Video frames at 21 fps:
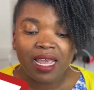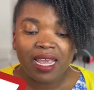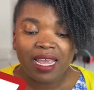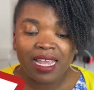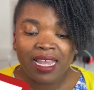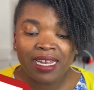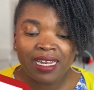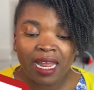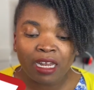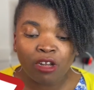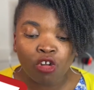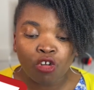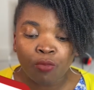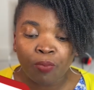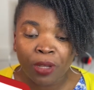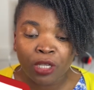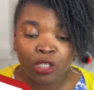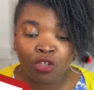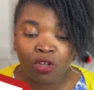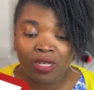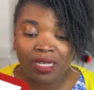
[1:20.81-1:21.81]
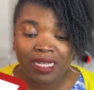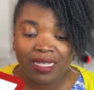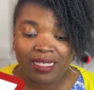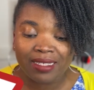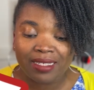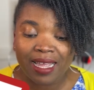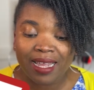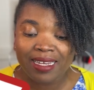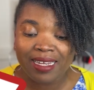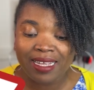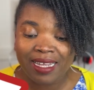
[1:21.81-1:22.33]
in an occupation
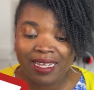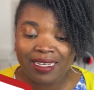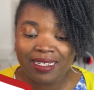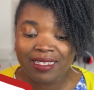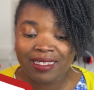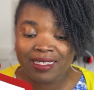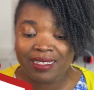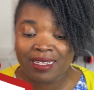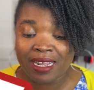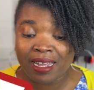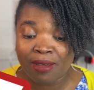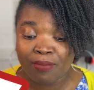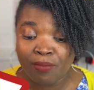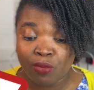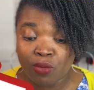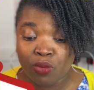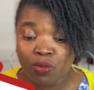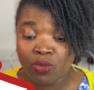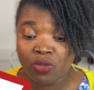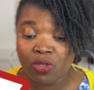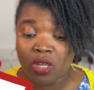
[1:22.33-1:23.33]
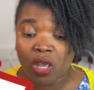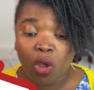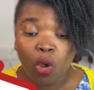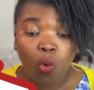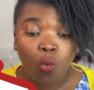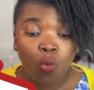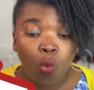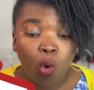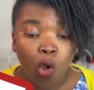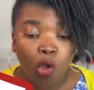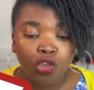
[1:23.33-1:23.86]
listed in tables
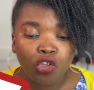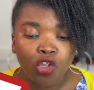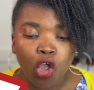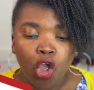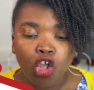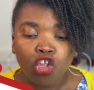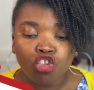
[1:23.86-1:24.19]
1,